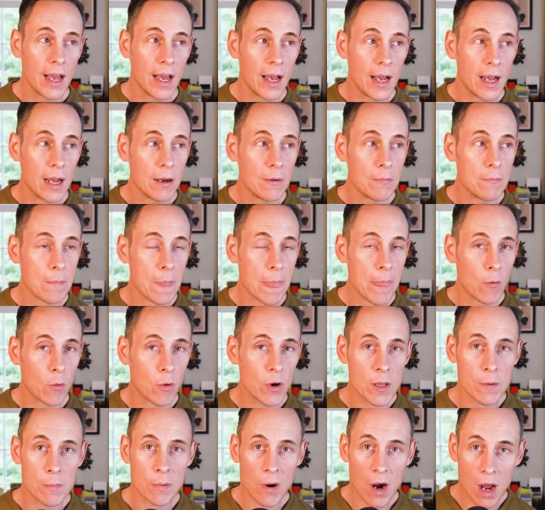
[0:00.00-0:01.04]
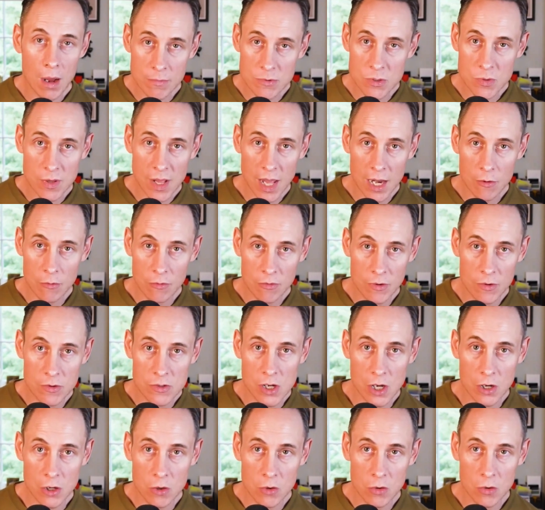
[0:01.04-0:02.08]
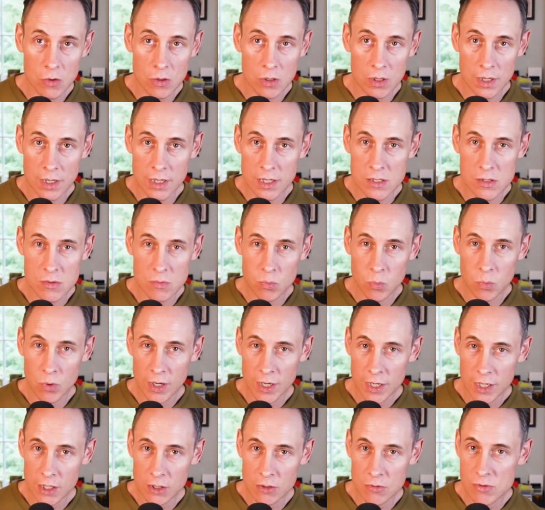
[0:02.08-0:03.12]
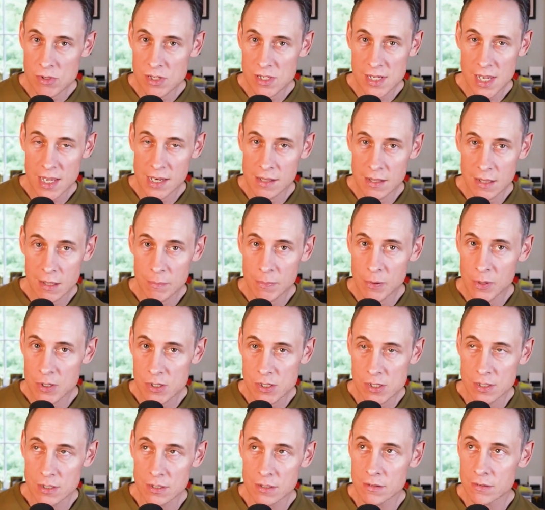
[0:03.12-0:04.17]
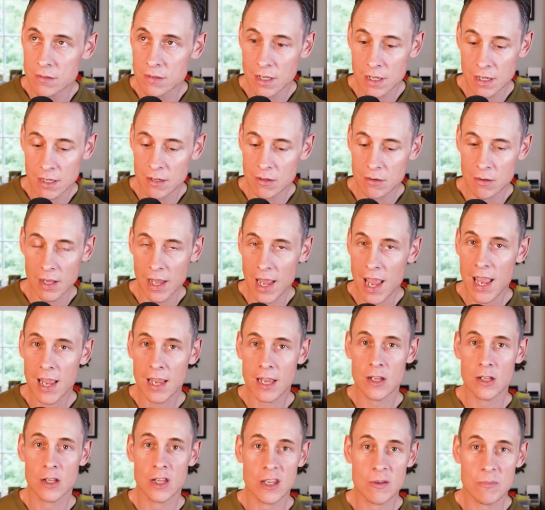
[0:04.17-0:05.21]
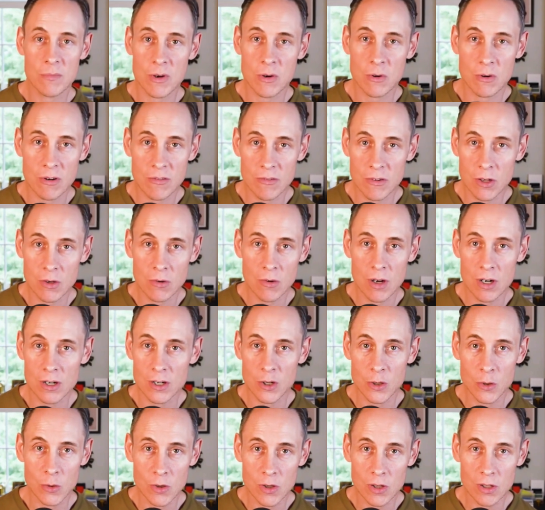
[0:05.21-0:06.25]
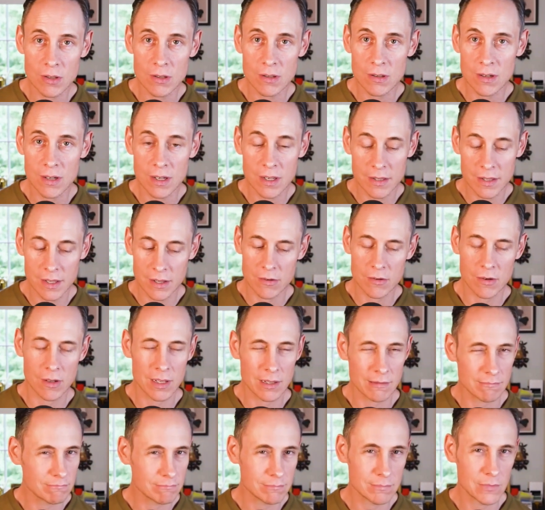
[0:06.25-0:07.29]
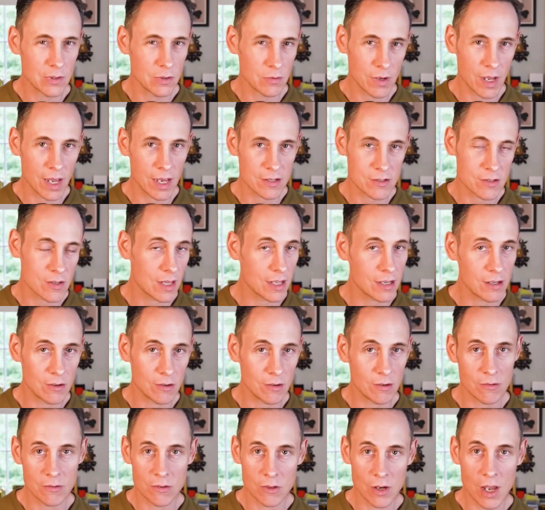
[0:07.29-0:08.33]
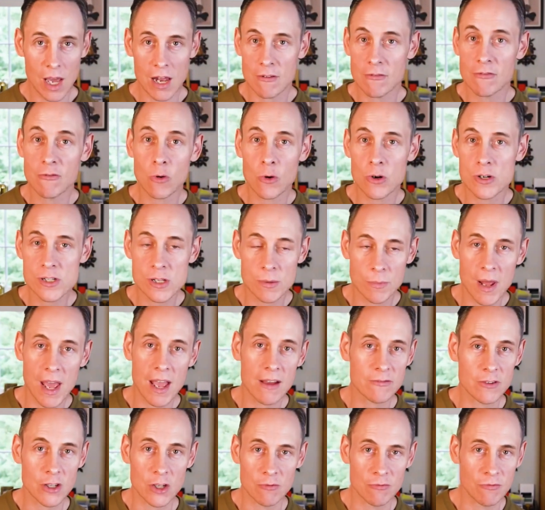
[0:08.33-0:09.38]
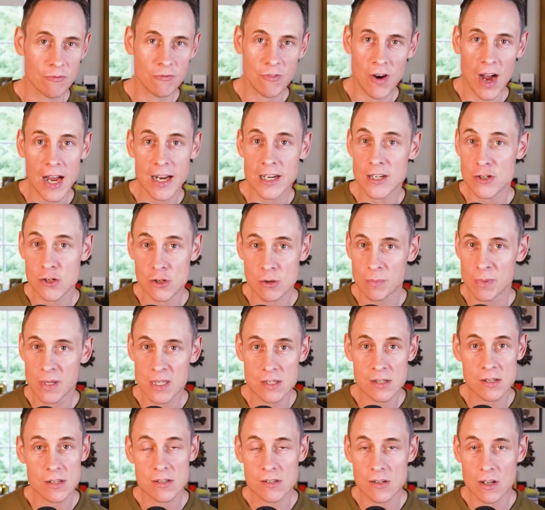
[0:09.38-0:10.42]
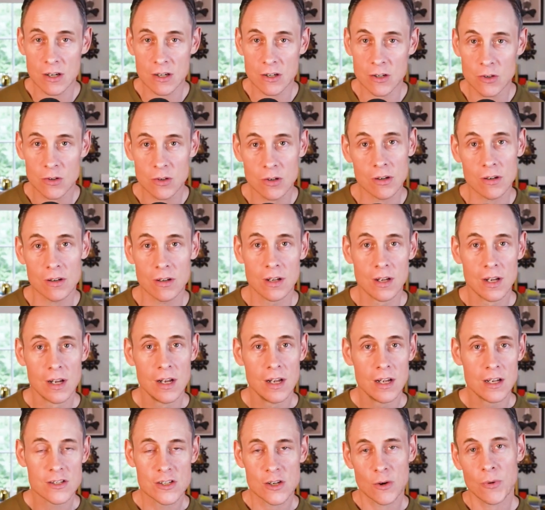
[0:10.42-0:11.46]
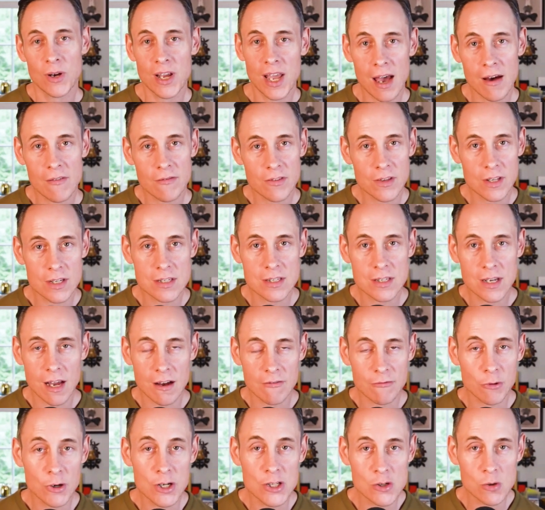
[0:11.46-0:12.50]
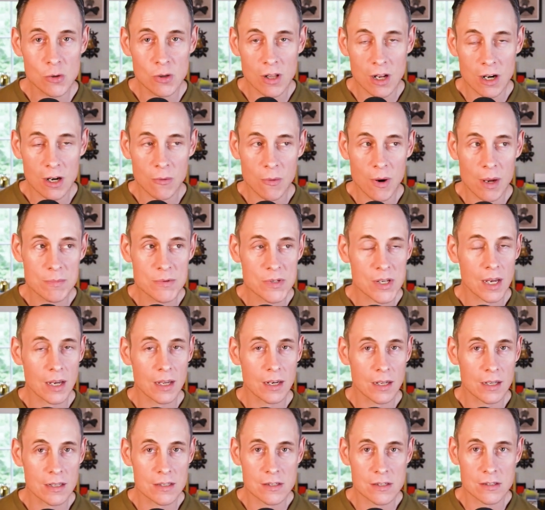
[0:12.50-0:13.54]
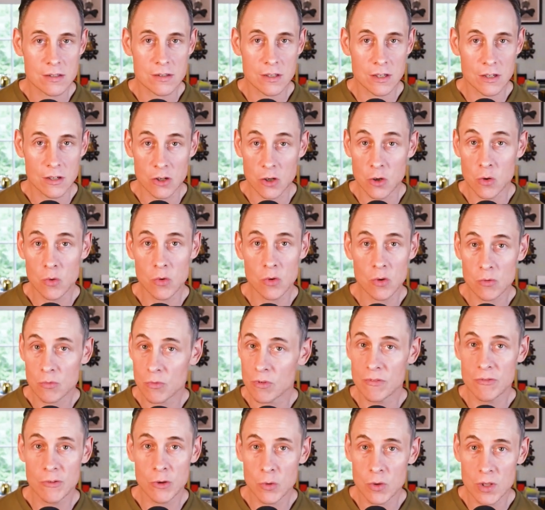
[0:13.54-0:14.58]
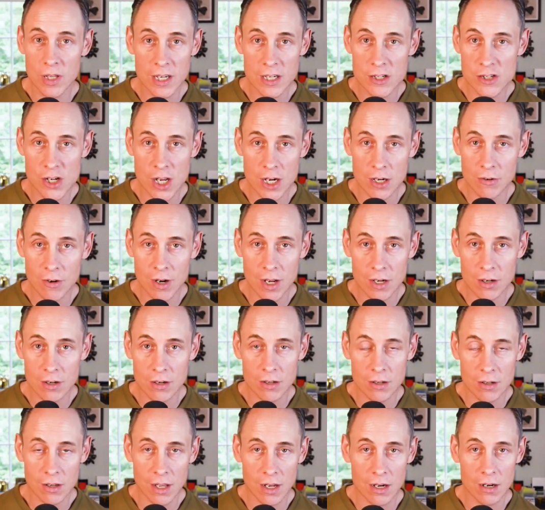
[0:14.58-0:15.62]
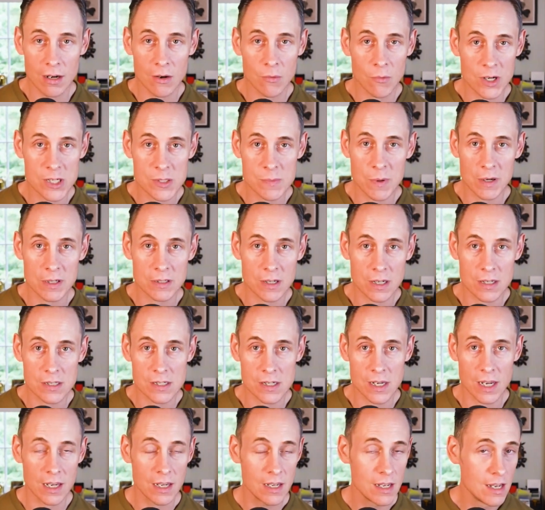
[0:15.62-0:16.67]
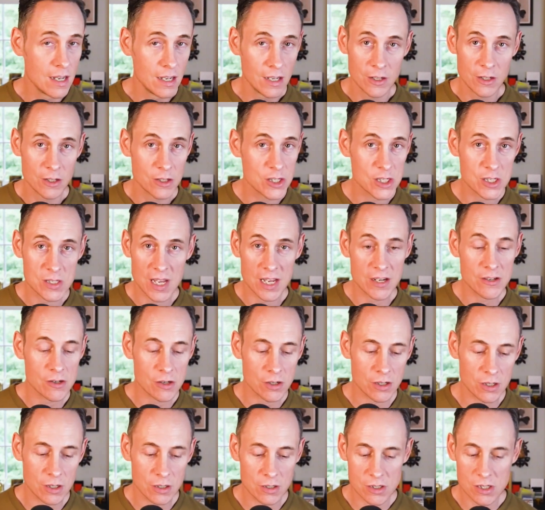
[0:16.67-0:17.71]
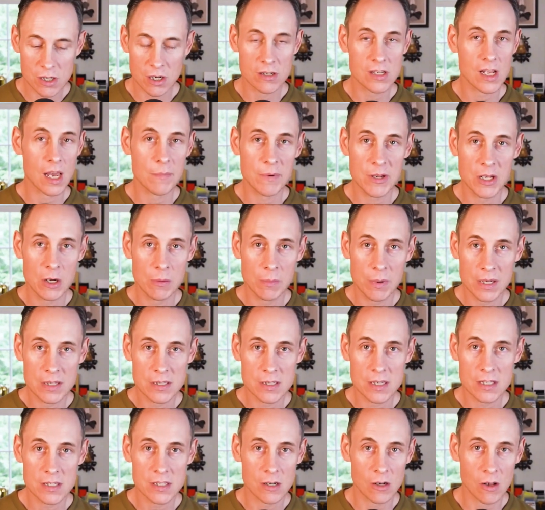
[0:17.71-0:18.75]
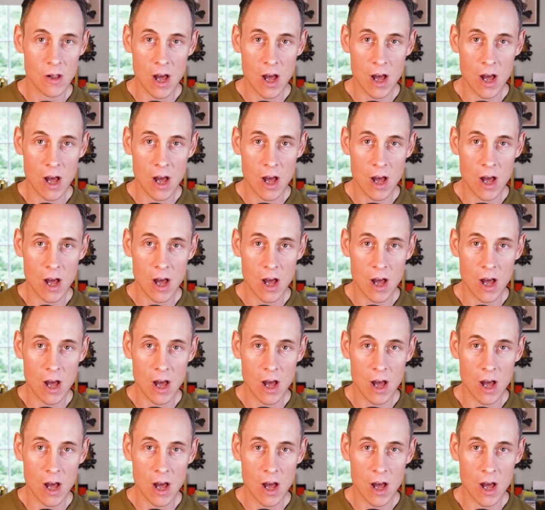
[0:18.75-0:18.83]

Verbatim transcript: Um, one of the problems with getting reviews on Google is where do you send the person? Like you're like, hey, can you leave me a review on Google? And then they're like, mm, okay. So they, you, you kind of force them to have to find your business on Google. So we have this uh, free tool on our website. It's the Google review link generator. You can get it on whitespark.ca. You just enter your, start typing your business.